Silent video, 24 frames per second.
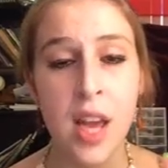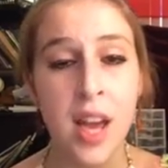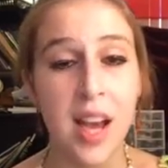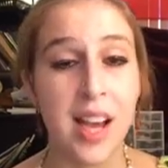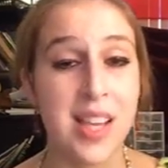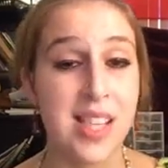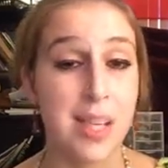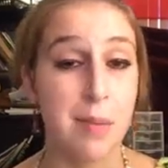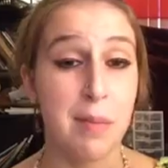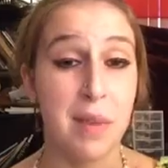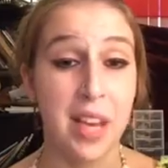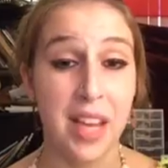
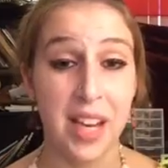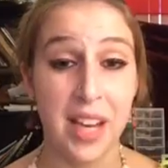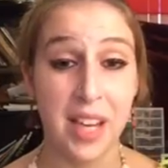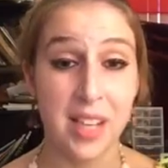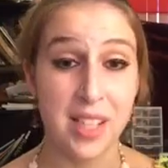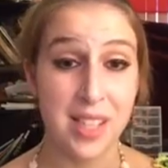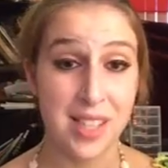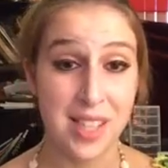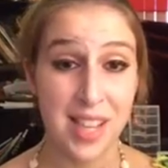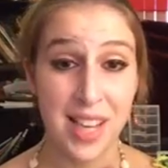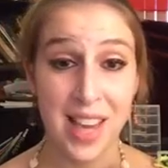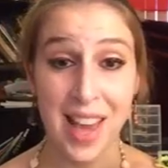because I'm getting
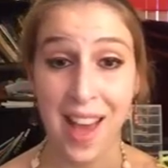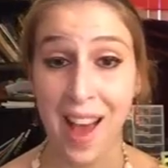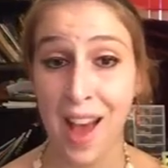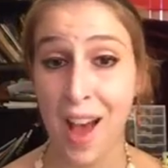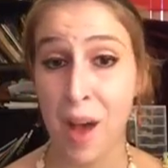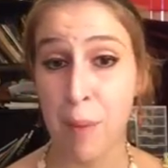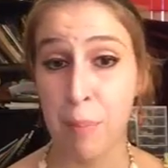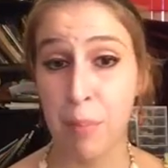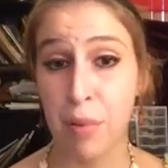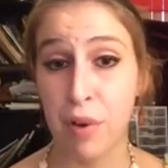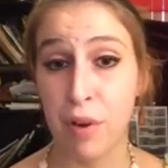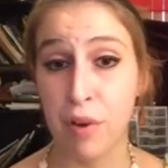to the
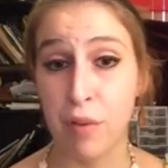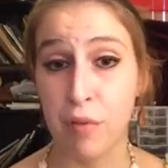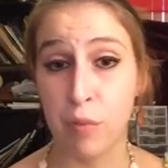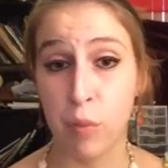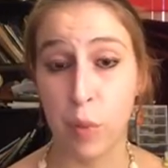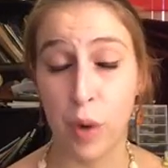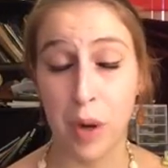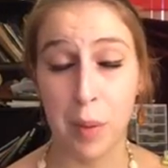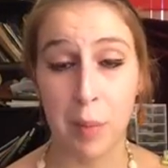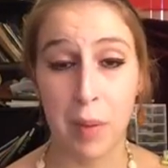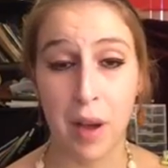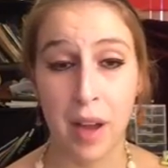cap of
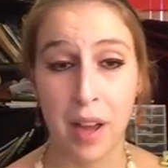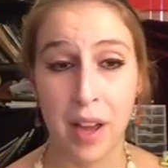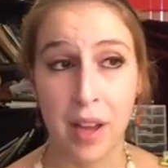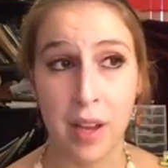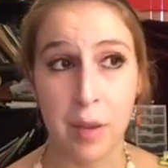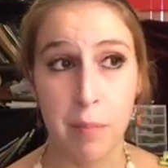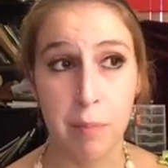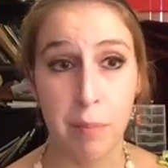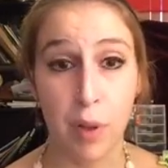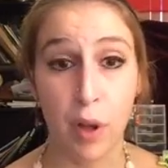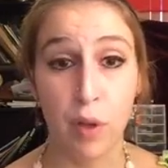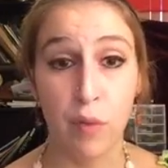where
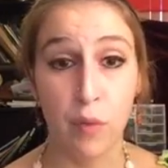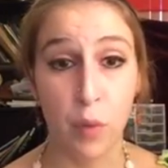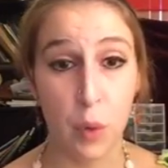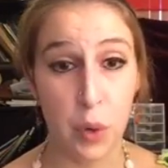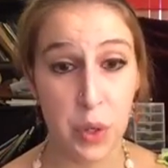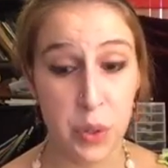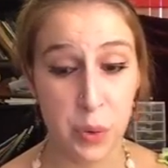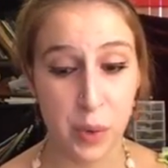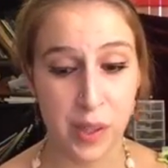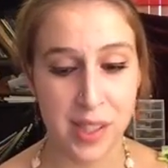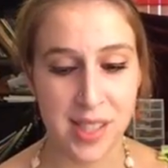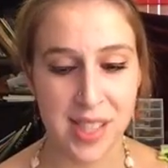my belt
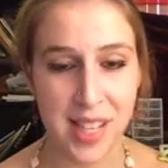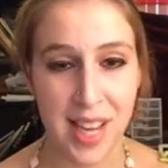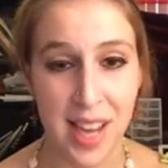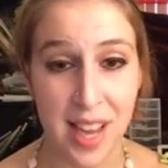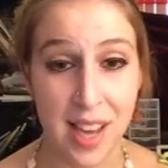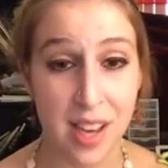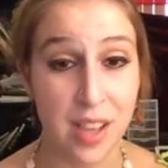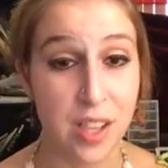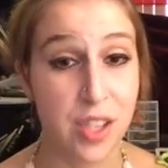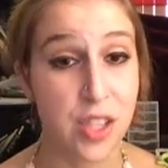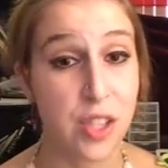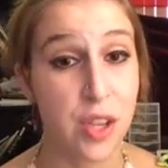voice wants to
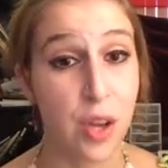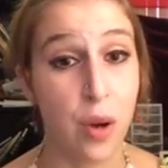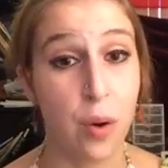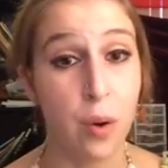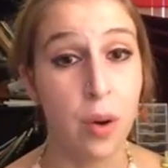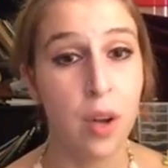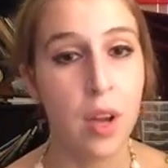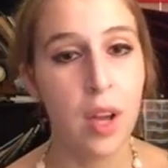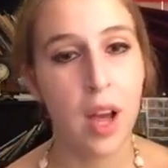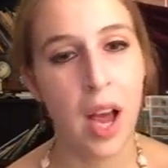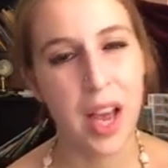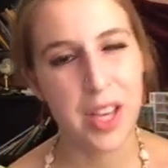end.
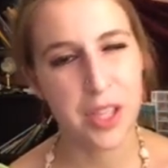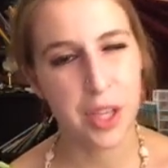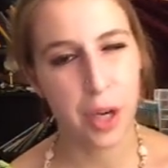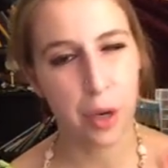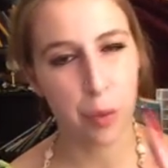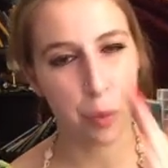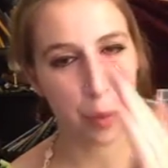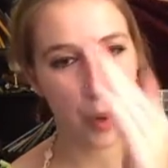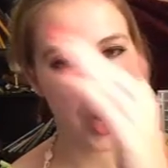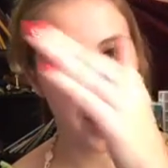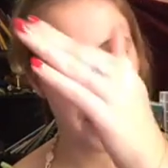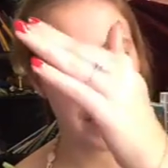So I
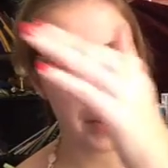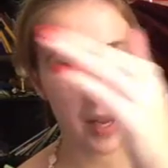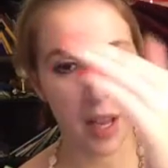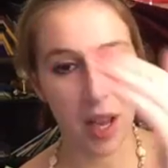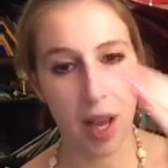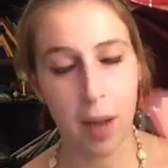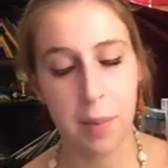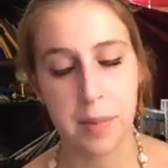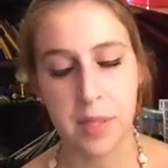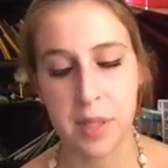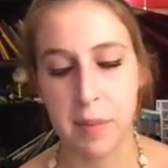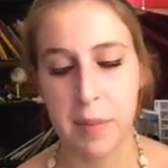start ramping
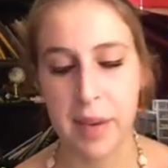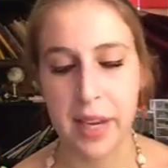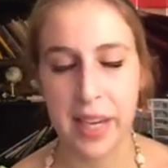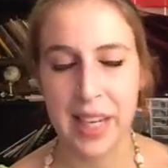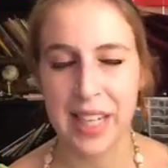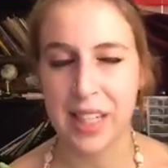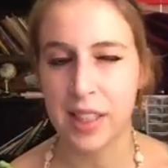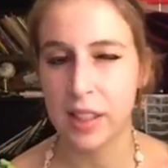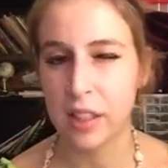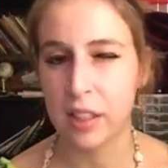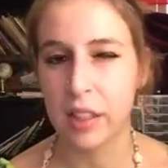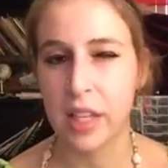up to make
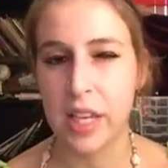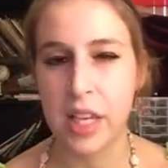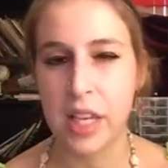it a little